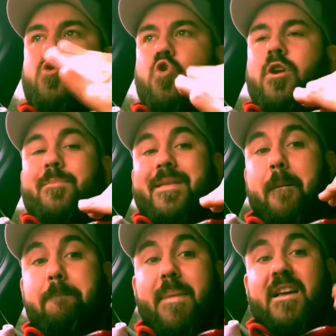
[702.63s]
you're going to be
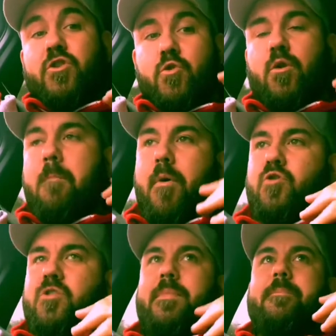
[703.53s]
the best you can
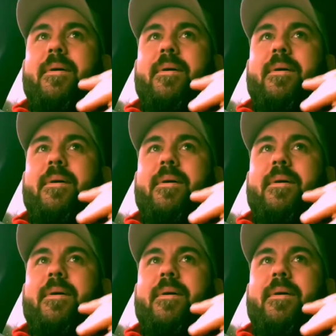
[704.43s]
possibly